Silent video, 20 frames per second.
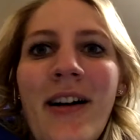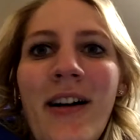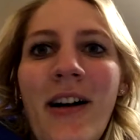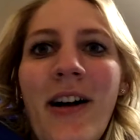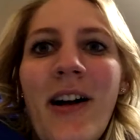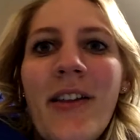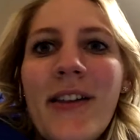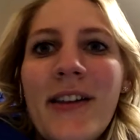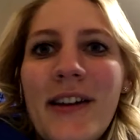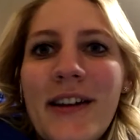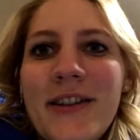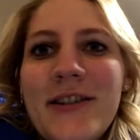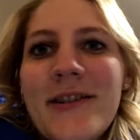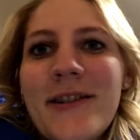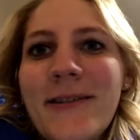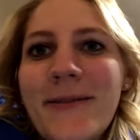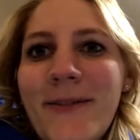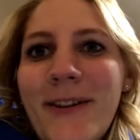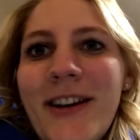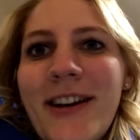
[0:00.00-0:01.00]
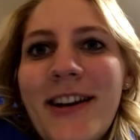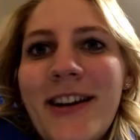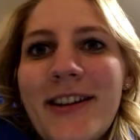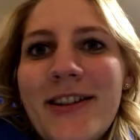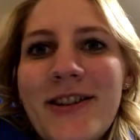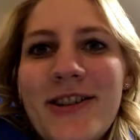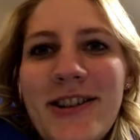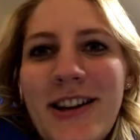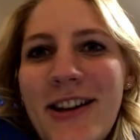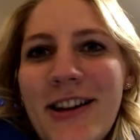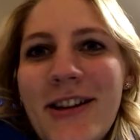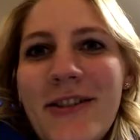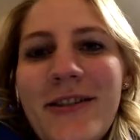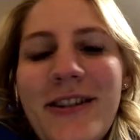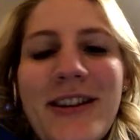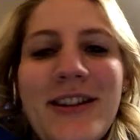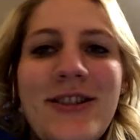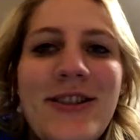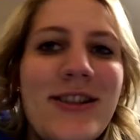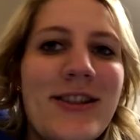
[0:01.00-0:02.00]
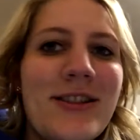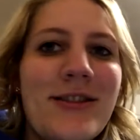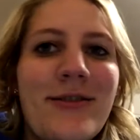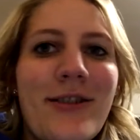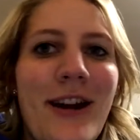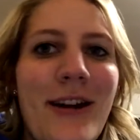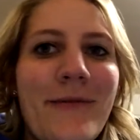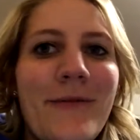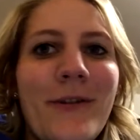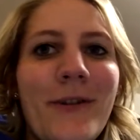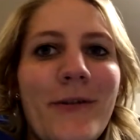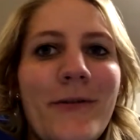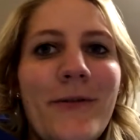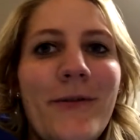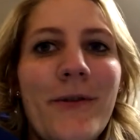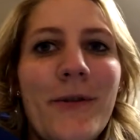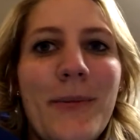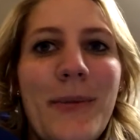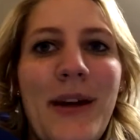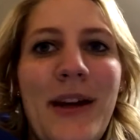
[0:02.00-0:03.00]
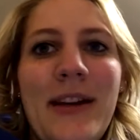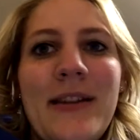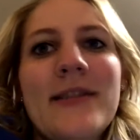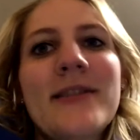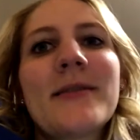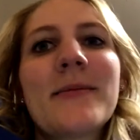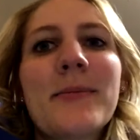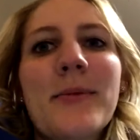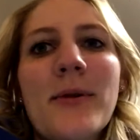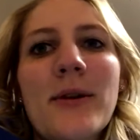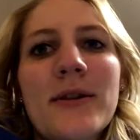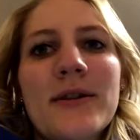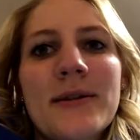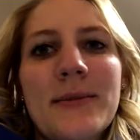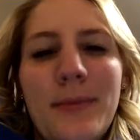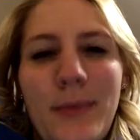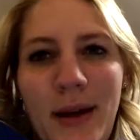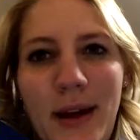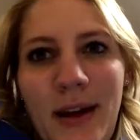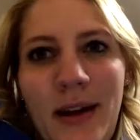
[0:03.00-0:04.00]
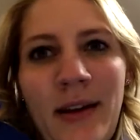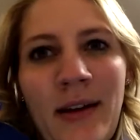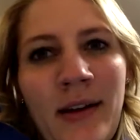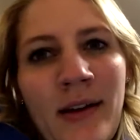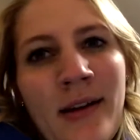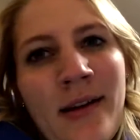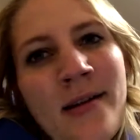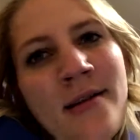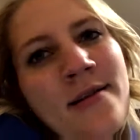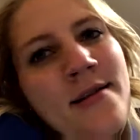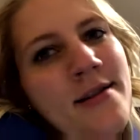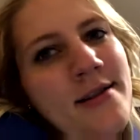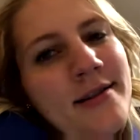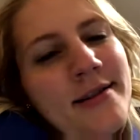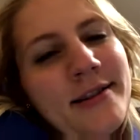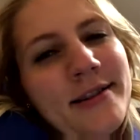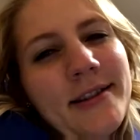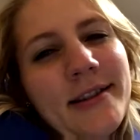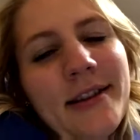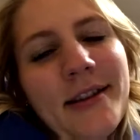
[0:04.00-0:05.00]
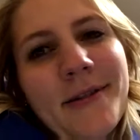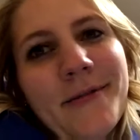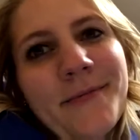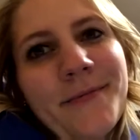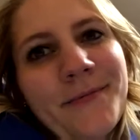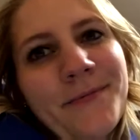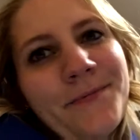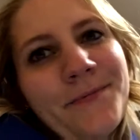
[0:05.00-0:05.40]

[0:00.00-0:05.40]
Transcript: all the dishes finished? He's just grateful for me and supports me. So